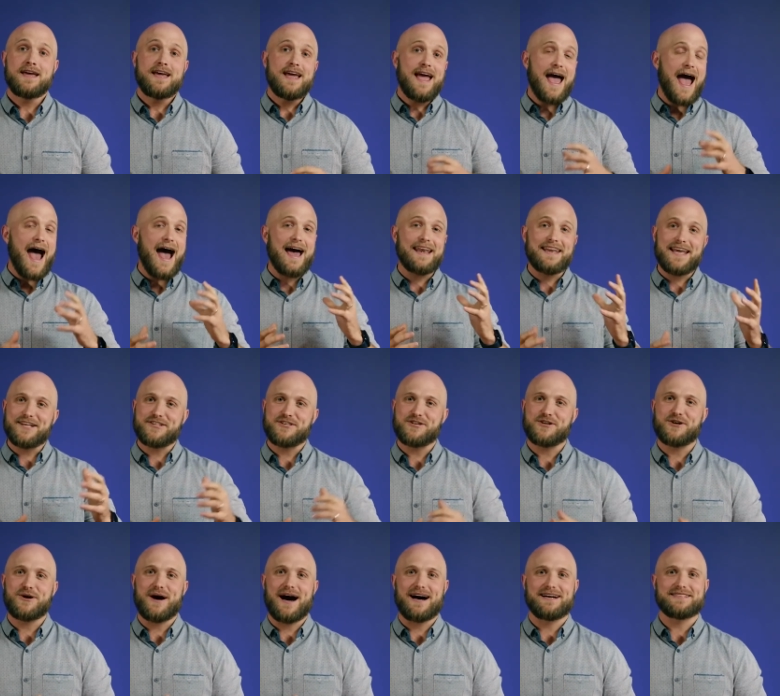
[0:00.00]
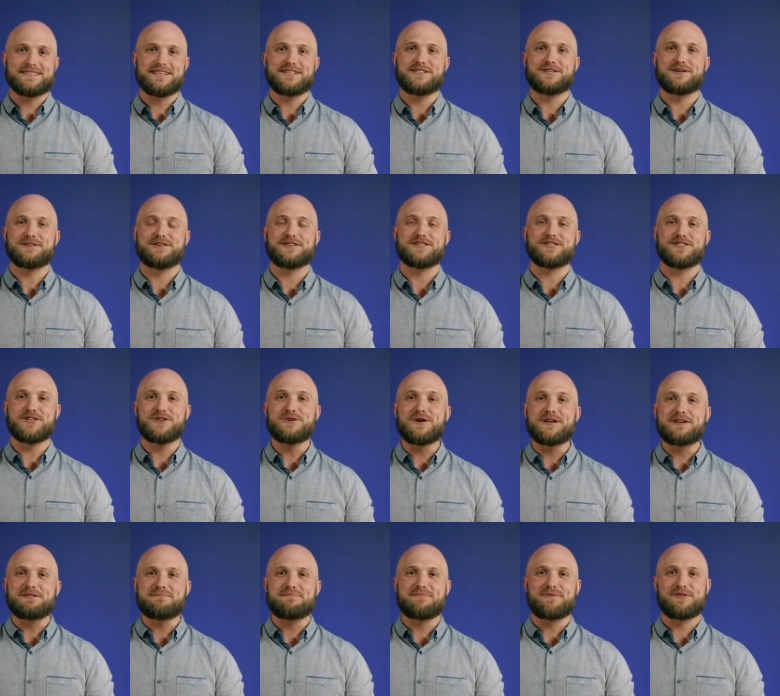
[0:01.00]
And as you go out into this new
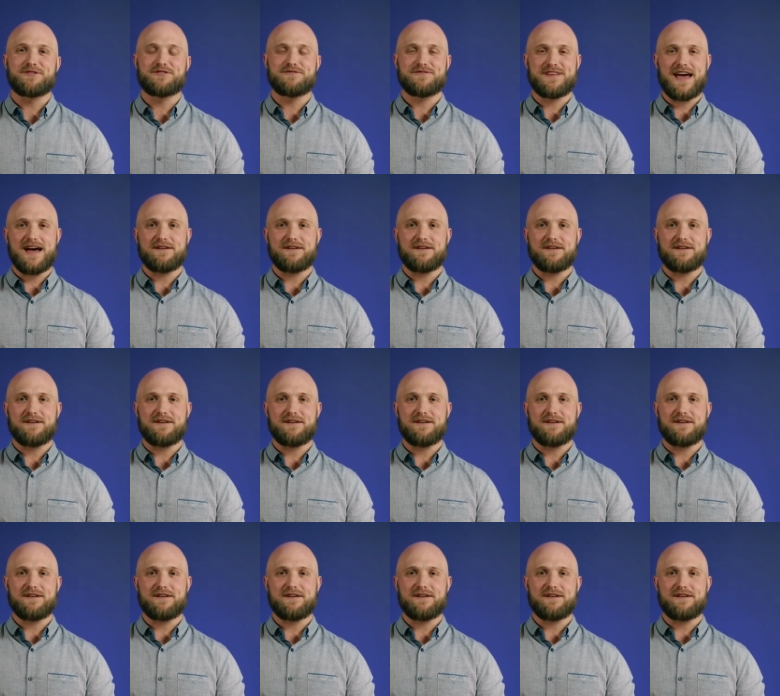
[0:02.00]
and improved